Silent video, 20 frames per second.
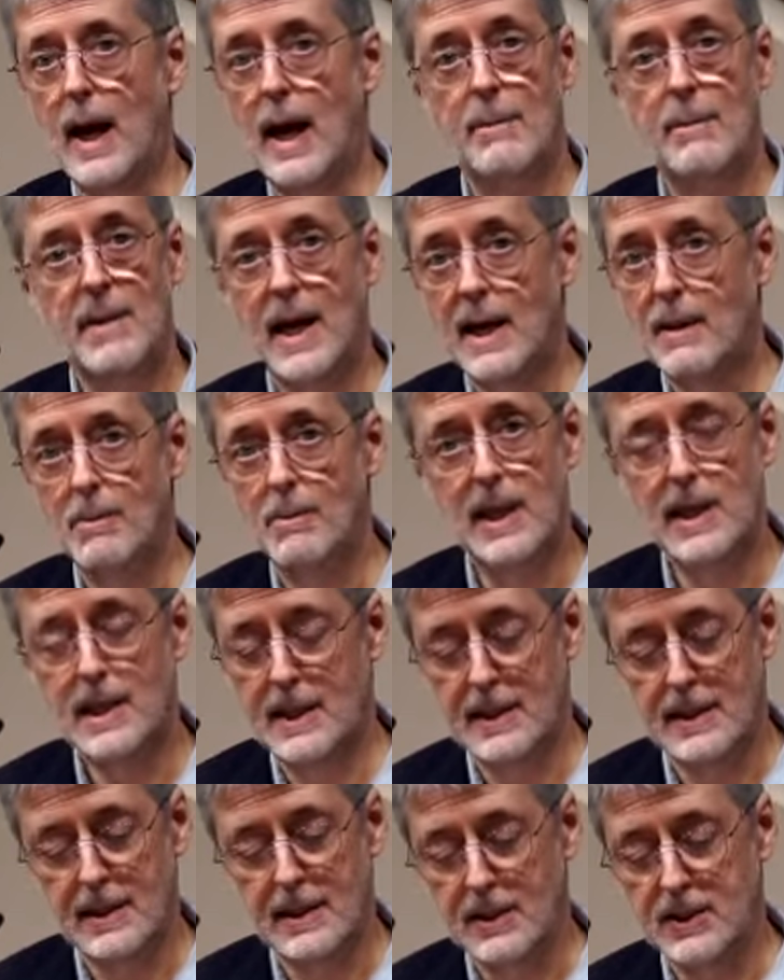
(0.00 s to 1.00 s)
I'm not
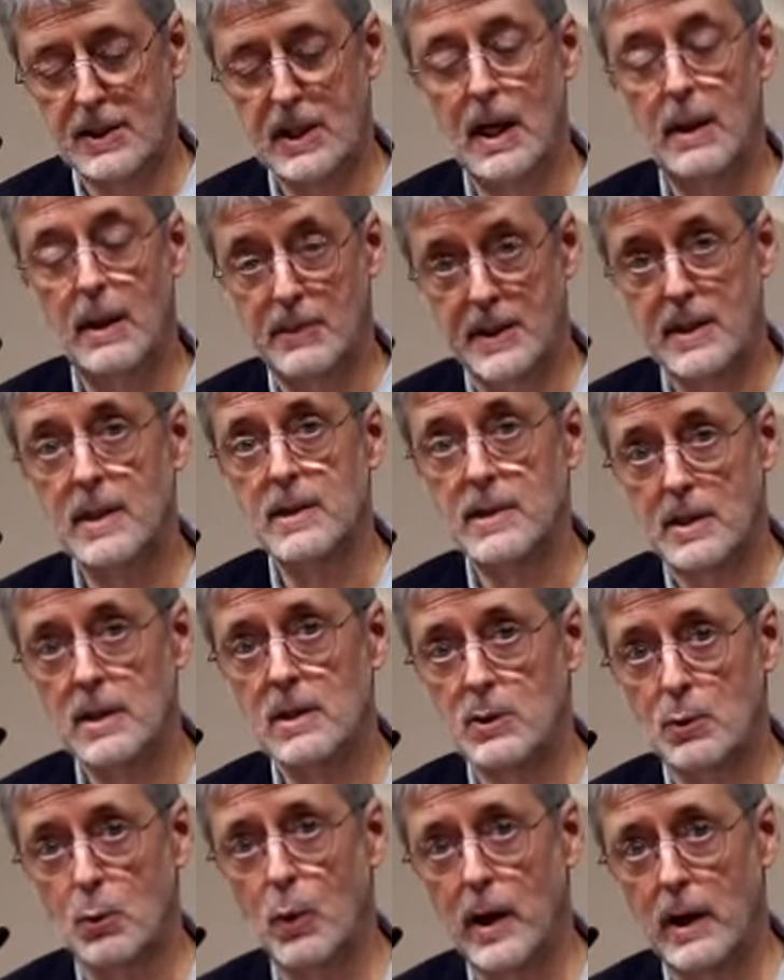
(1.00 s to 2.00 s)
making this up. This
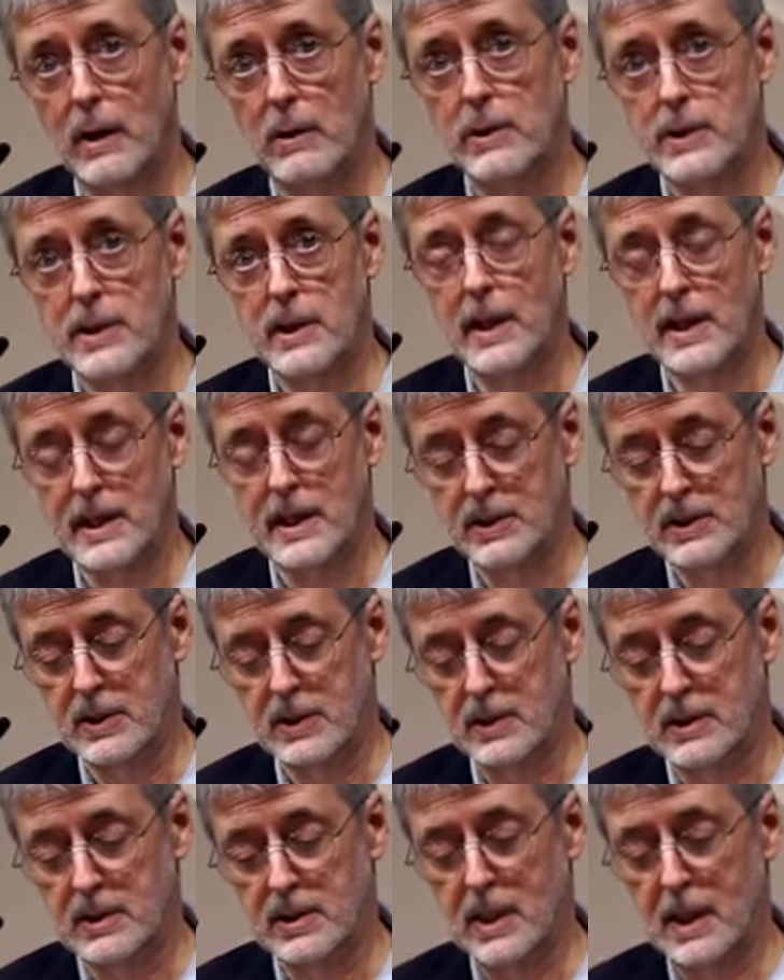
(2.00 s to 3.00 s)
is where
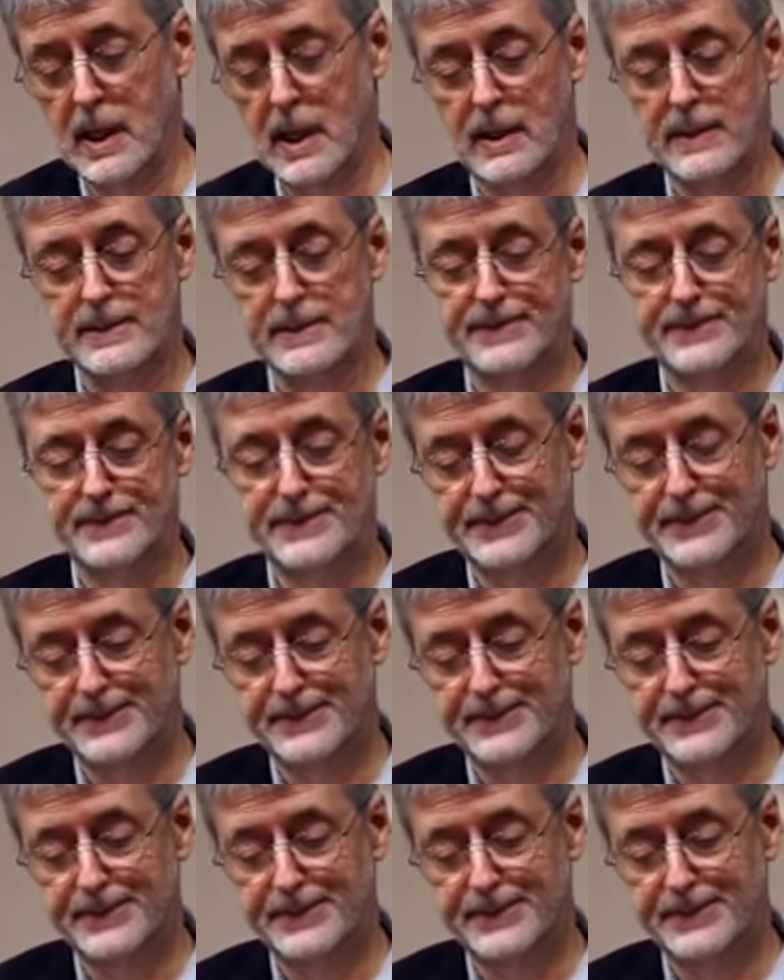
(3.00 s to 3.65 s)
science is now.